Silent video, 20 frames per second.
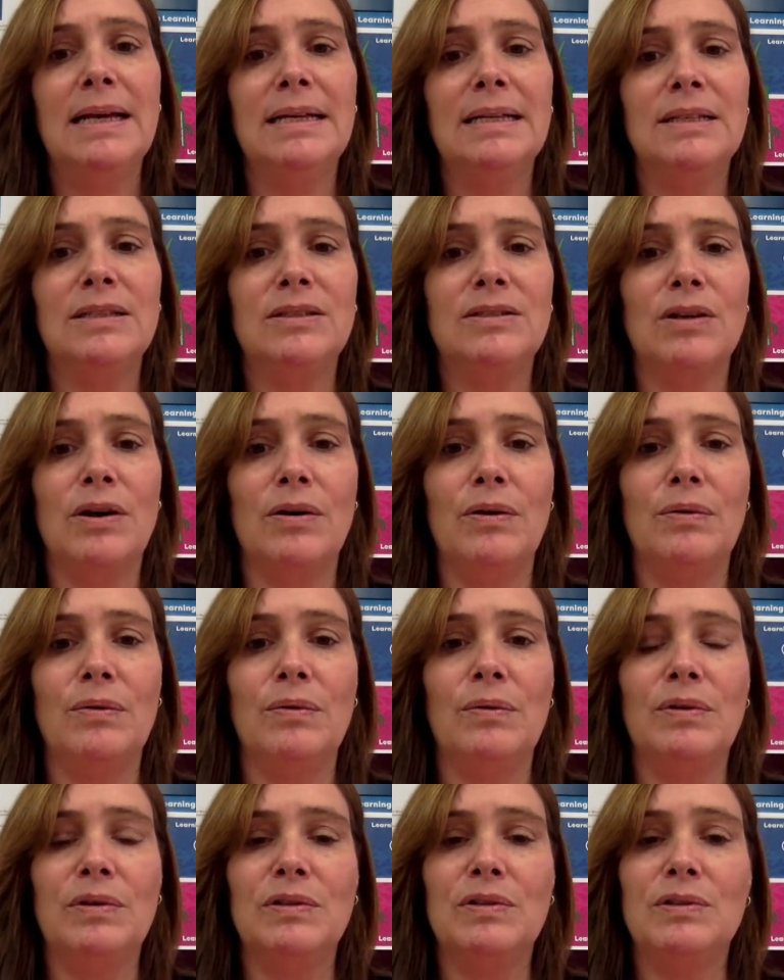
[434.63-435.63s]
So
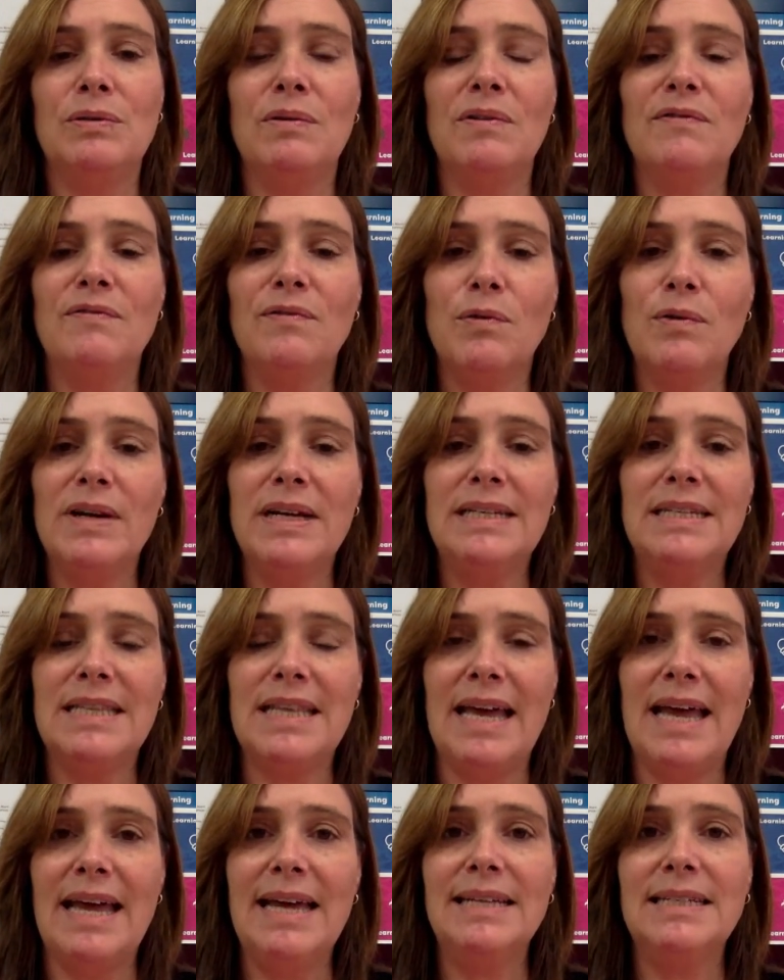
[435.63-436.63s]
to avoid
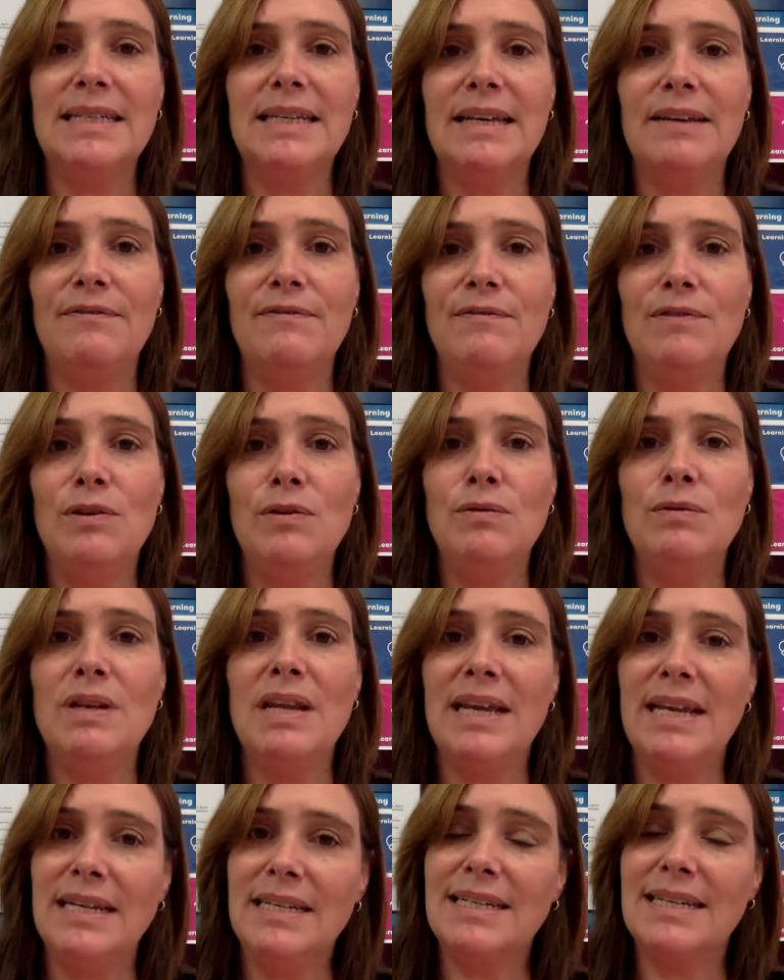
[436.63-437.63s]
that, if you
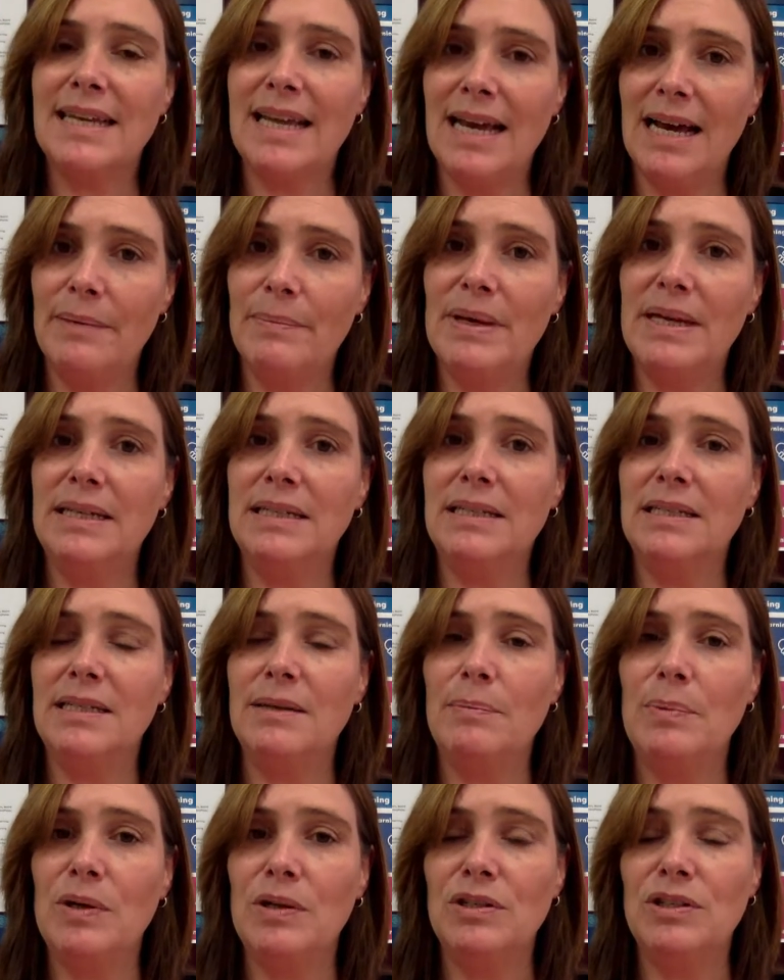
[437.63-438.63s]
need to come in to
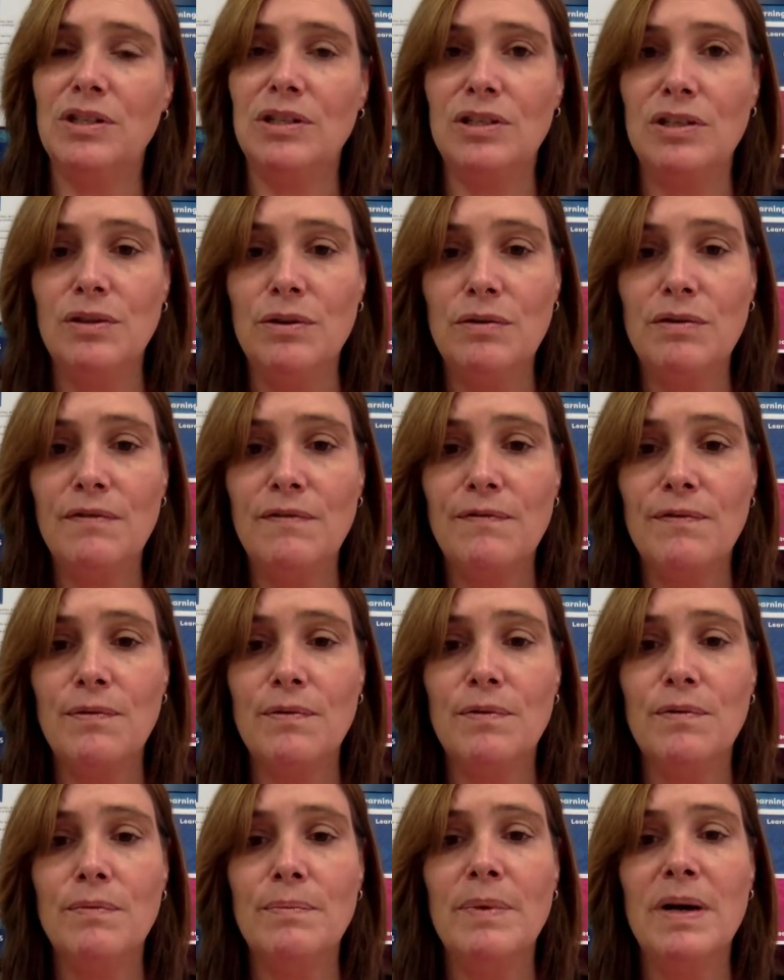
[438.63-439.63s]
purchase
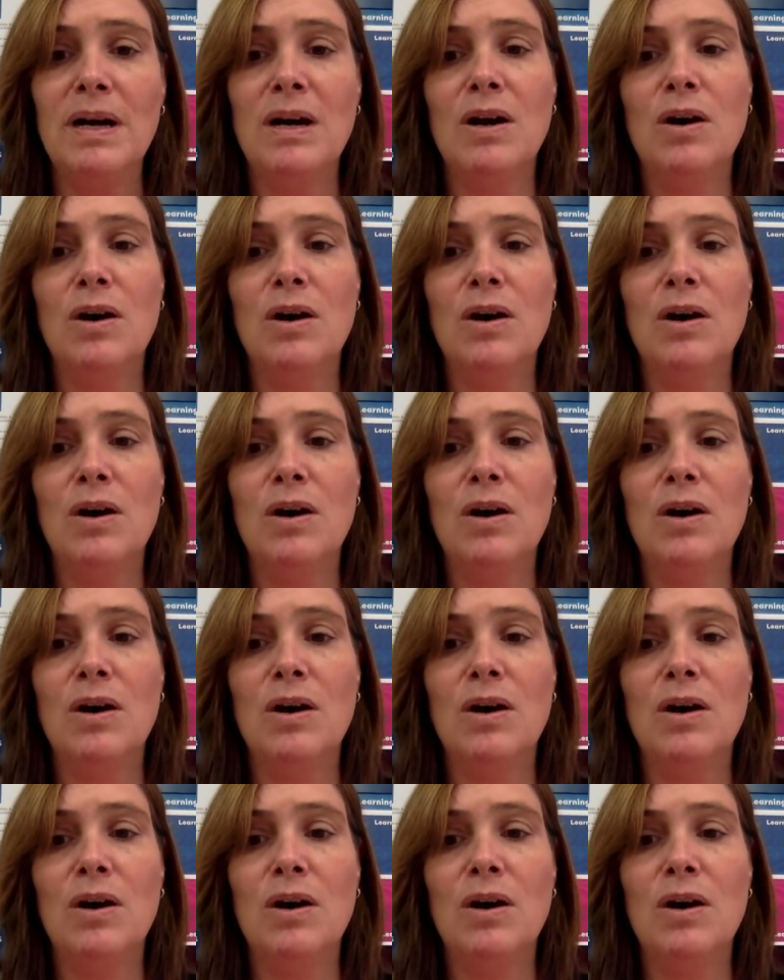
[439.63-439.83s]
uniform